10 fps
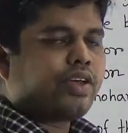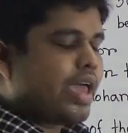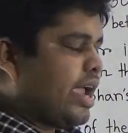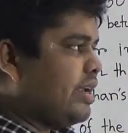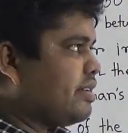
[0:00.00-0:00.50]

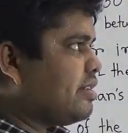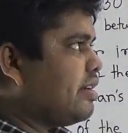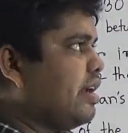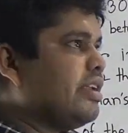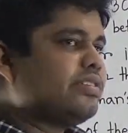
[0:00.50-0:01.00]
8.
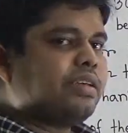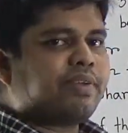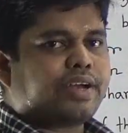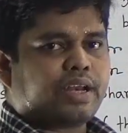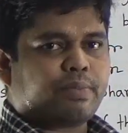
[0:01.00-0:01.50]
It is
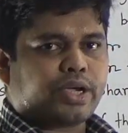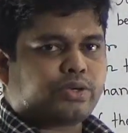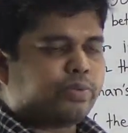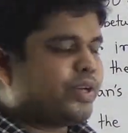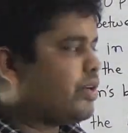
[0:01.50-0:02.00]
divided by
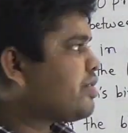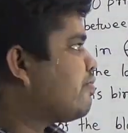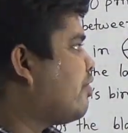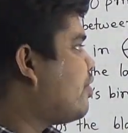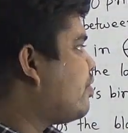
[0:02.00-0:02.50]
2 because
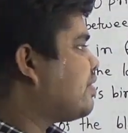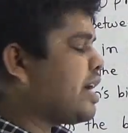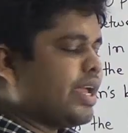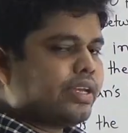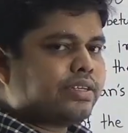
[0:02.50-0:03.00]
4 2s are
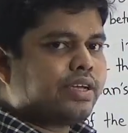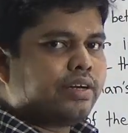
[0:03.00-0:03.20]
8.